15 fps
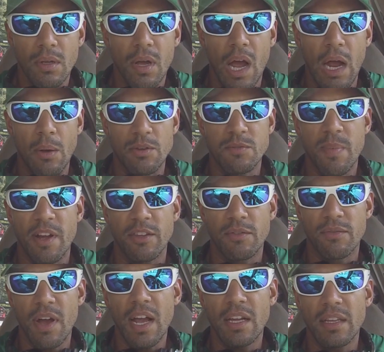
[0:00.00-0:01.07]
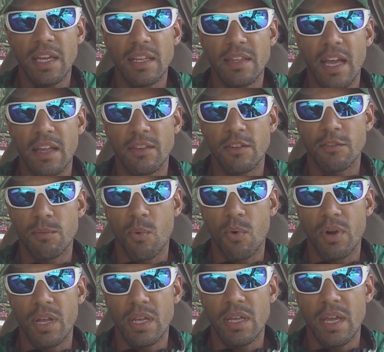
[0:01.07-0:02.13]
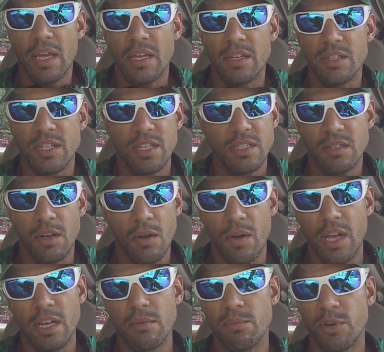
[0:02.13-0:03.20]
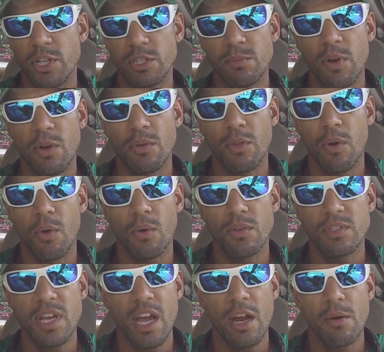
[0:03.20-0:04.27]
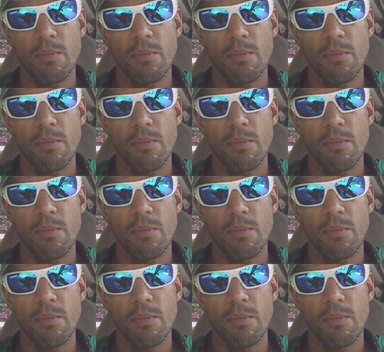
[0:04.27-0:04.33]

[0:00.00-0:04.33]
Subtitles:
I was about to violate that this morning and just go ahead and push mow the whole entire